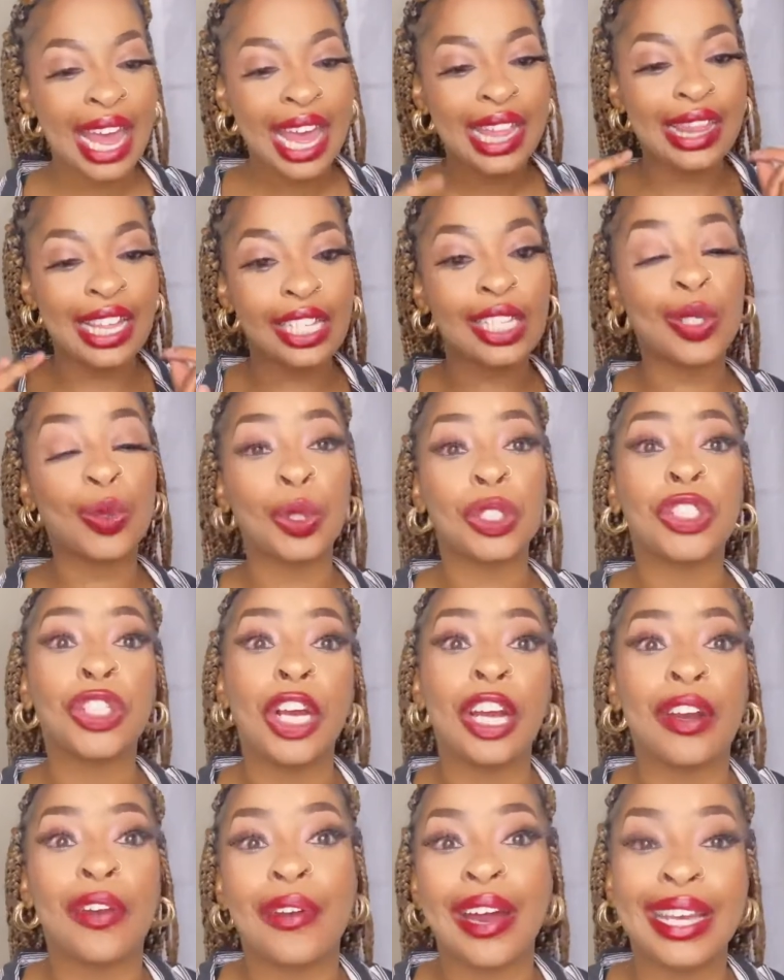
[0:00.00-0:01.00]
This is what you're
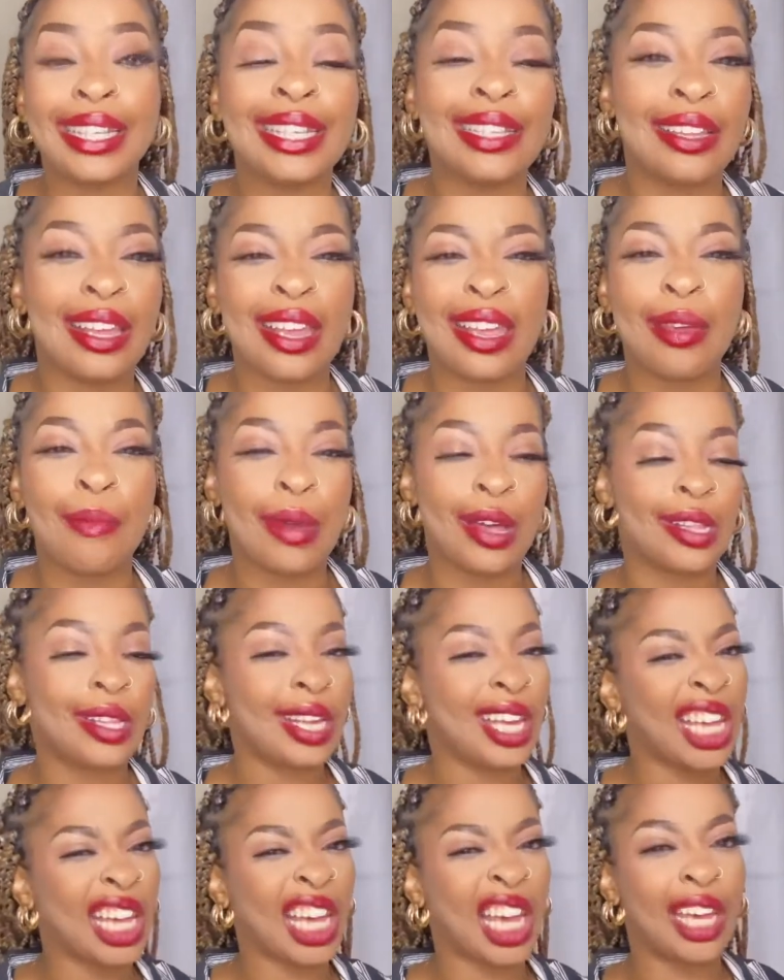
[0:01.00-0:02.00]
going to write in the email.
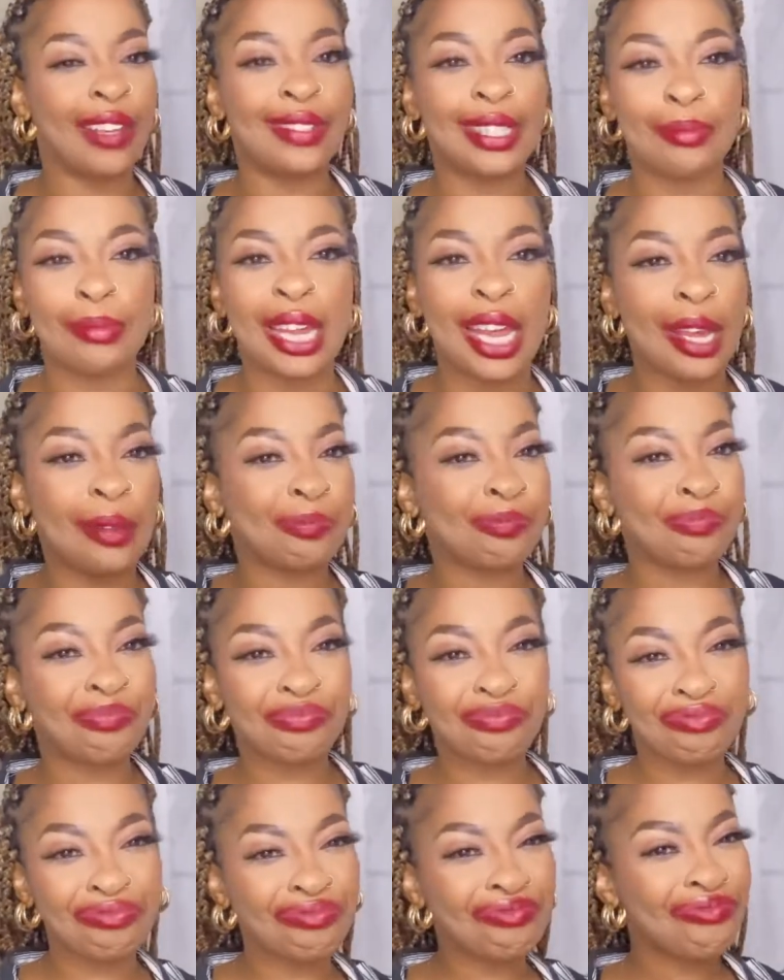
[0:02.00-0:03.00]
He gives me.
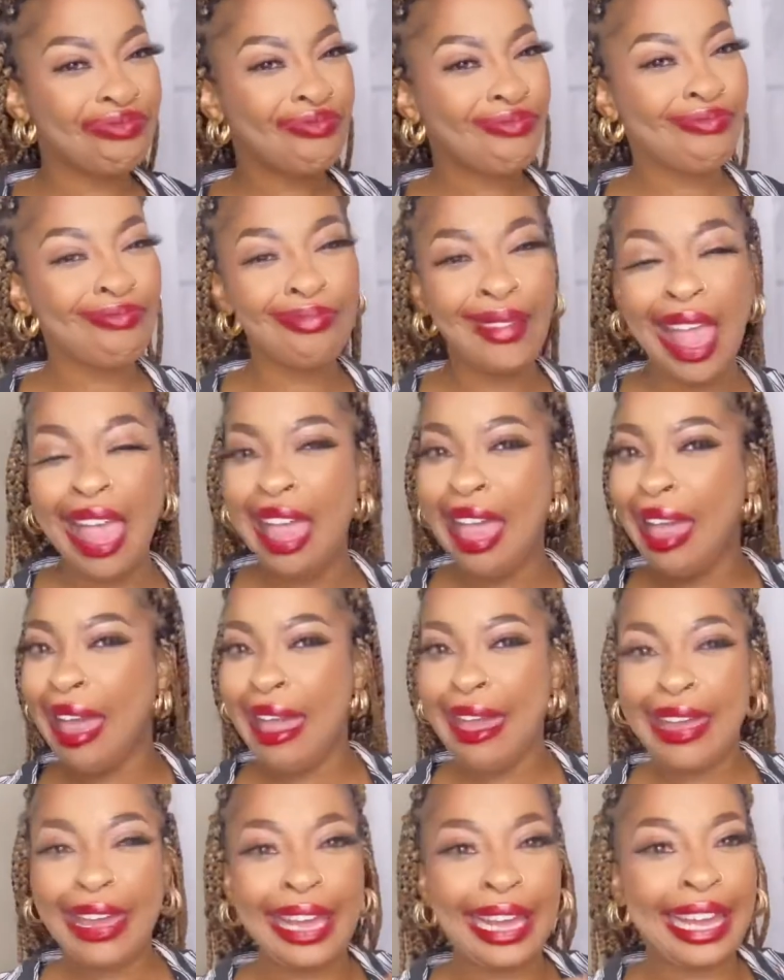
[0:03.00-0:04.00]

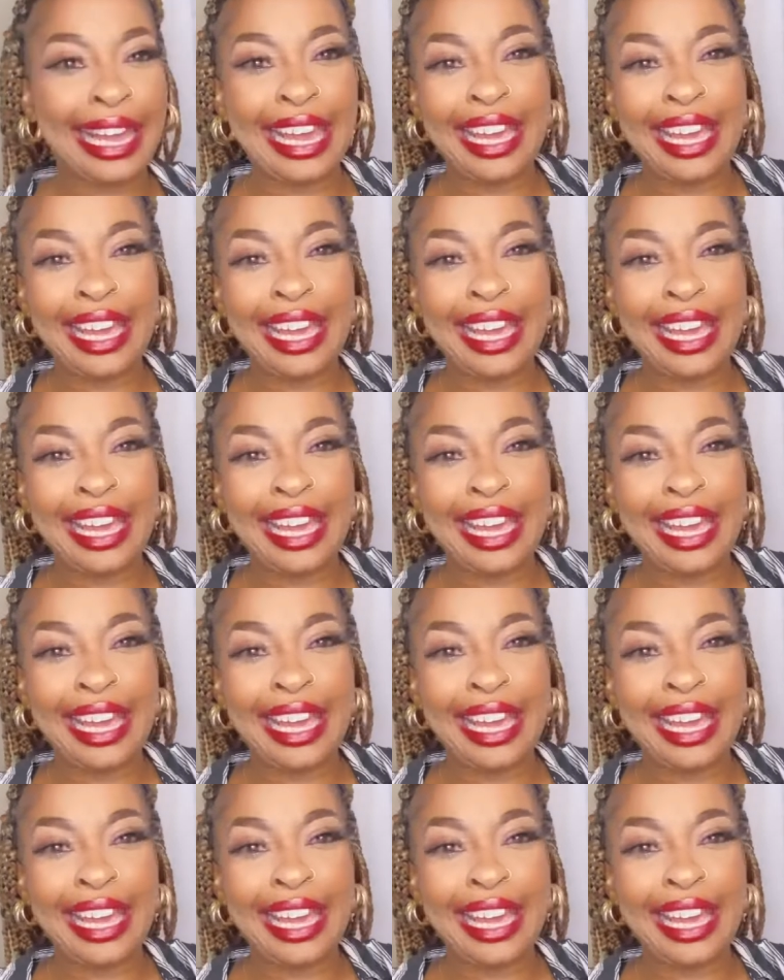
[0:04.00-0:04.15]
I